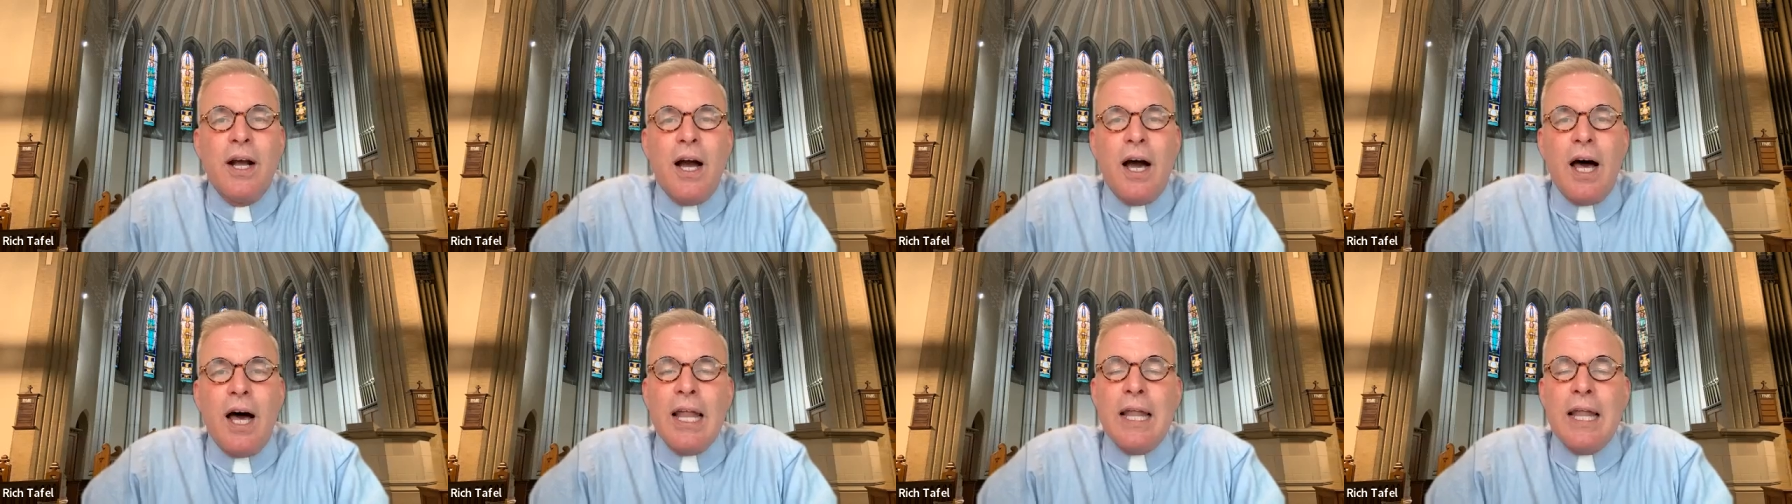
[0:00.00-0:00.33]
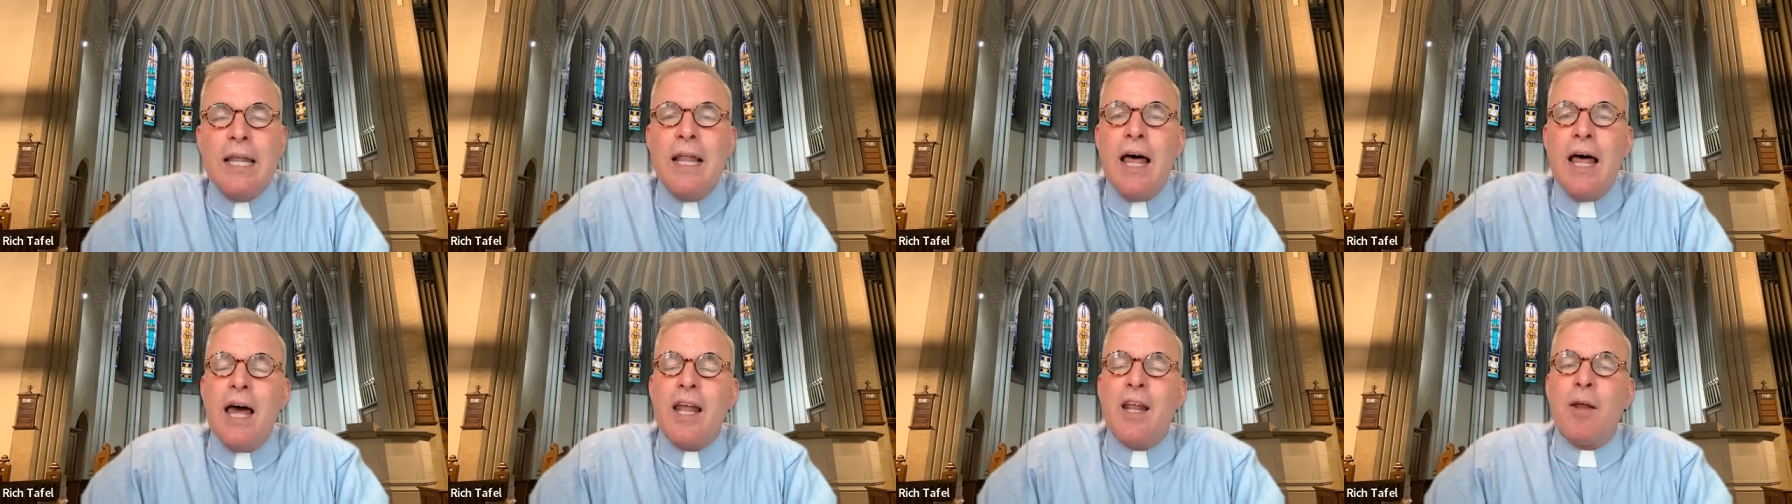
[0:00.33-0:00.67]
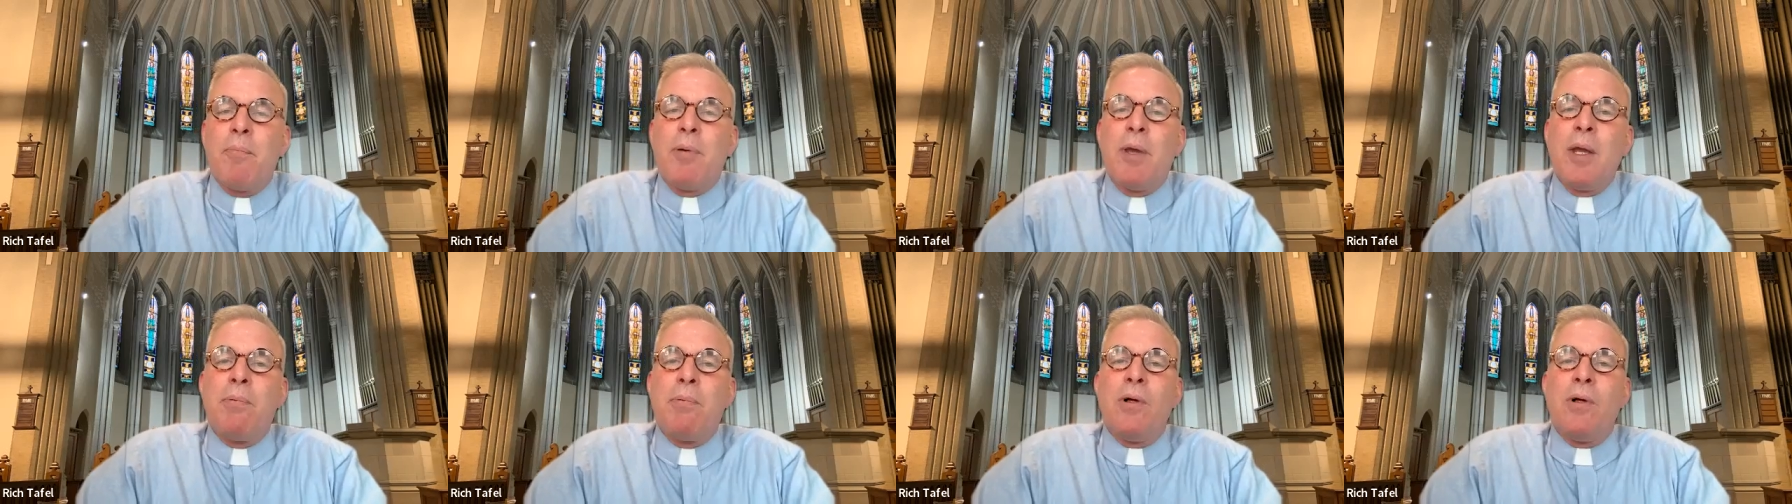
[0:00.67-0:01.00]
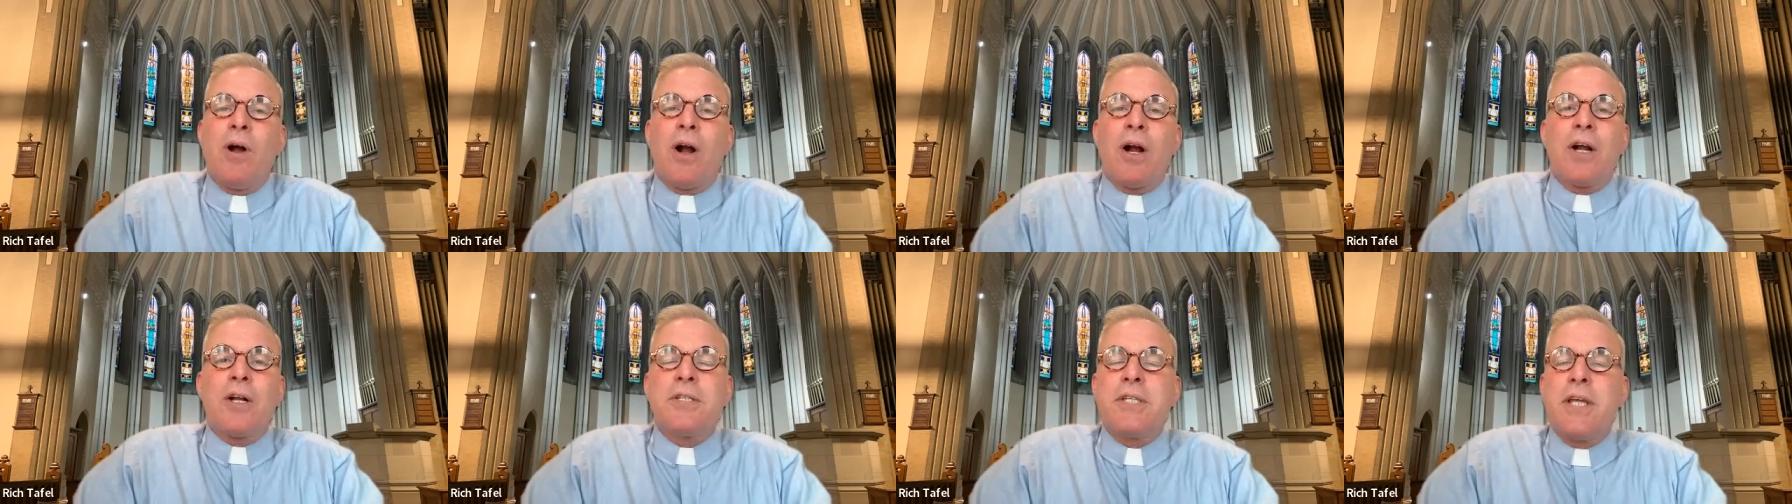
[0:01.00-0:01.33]
a lot of people
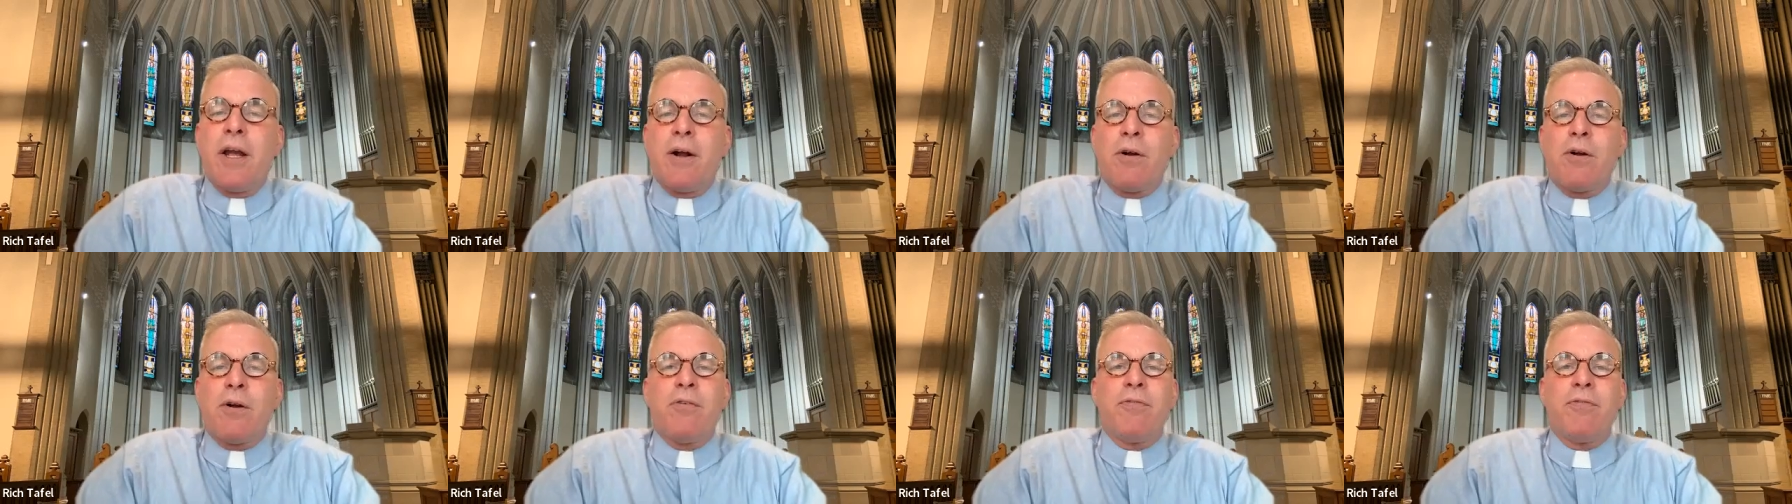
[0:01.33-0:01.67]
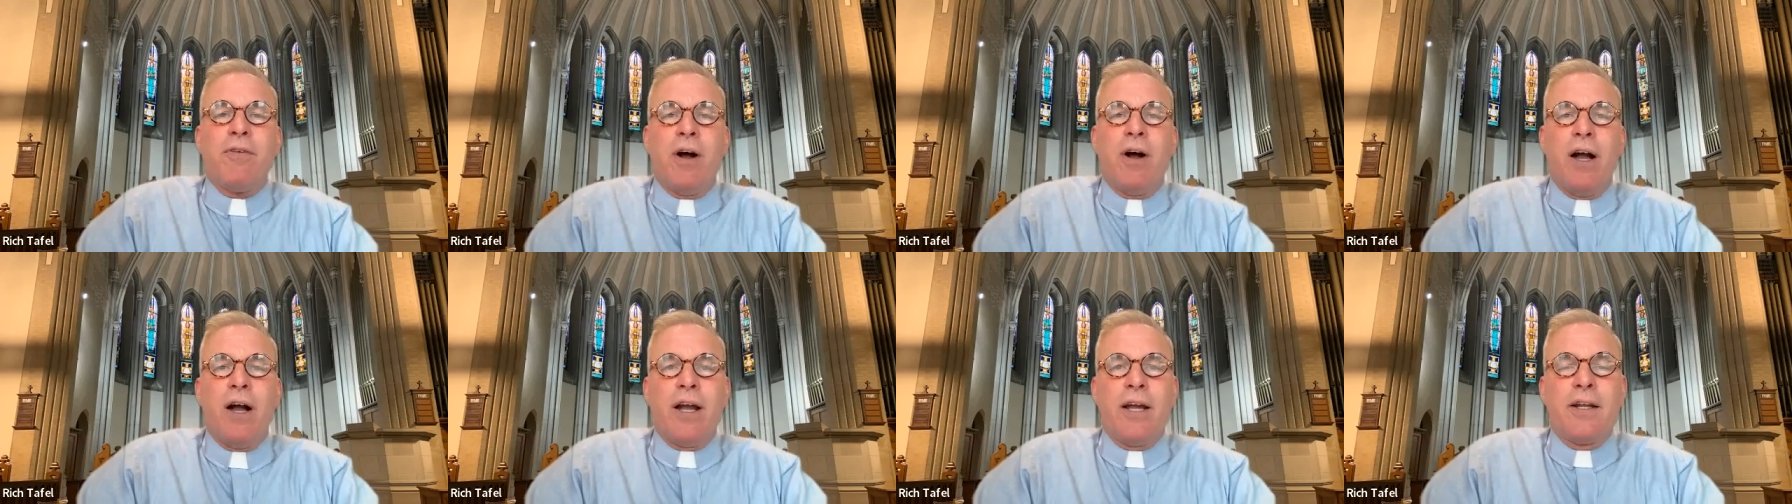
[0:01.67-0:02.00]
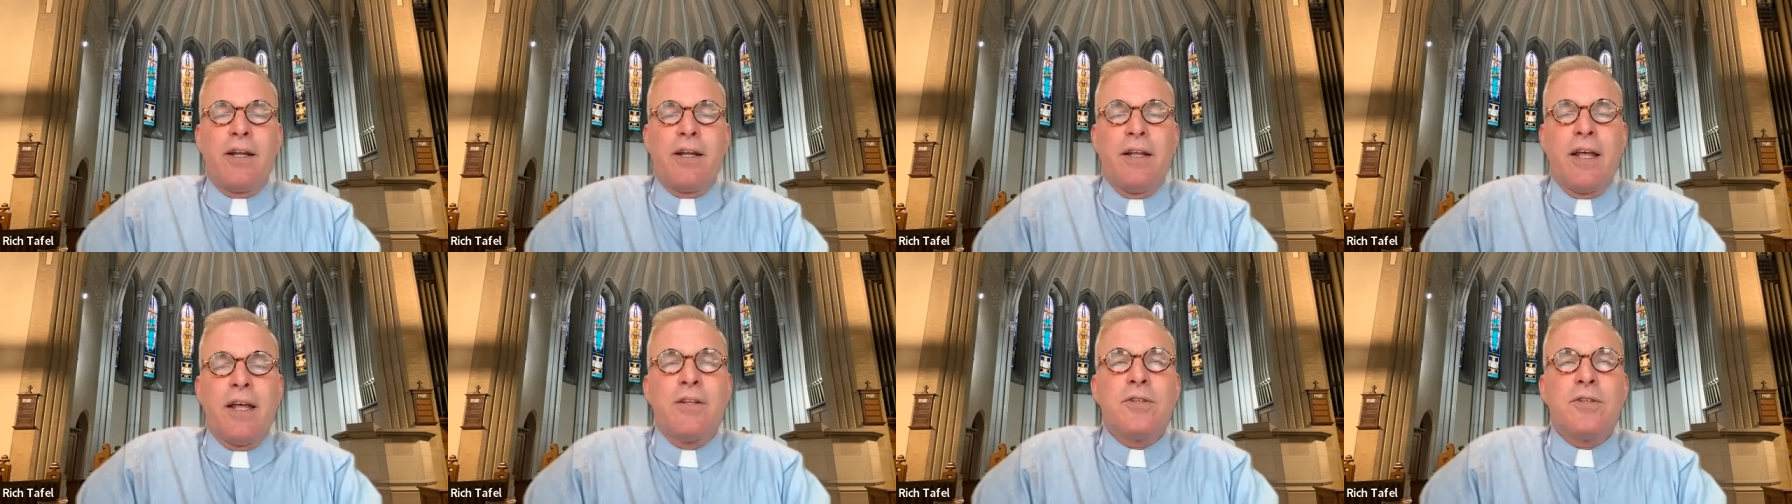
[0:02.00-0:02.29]
are terrified.